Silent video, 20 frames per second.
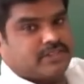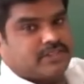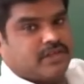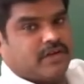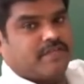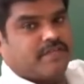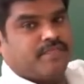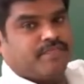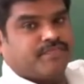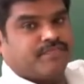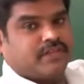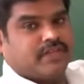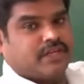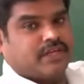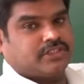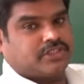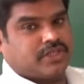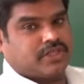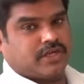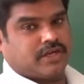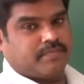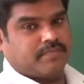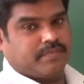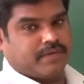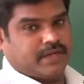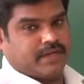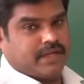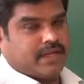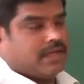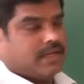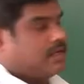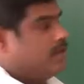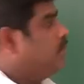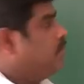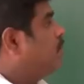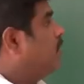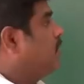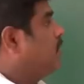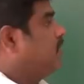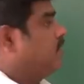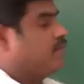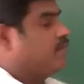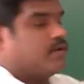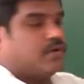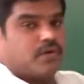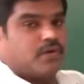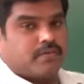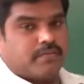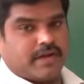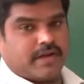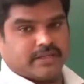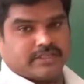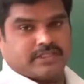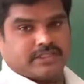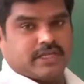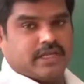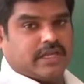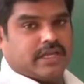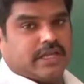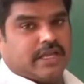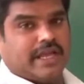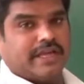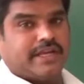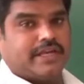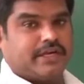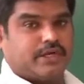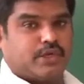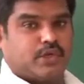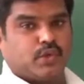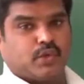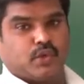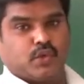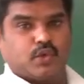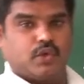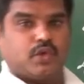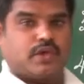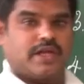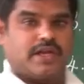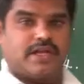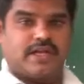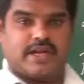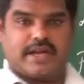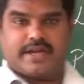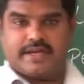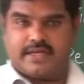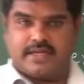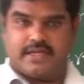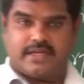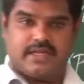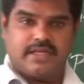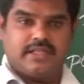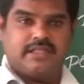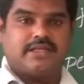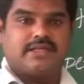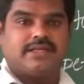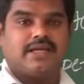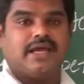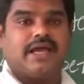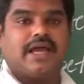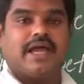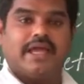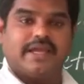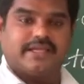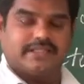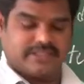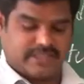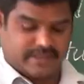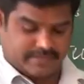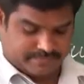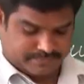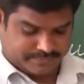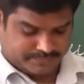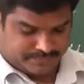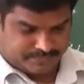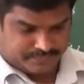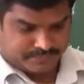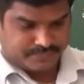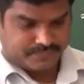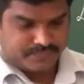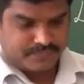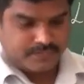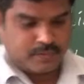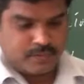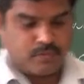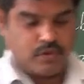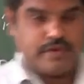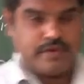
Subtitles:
of Giant Stock Company. Important for 2 marks. Any 2 you can write in the exam. Moving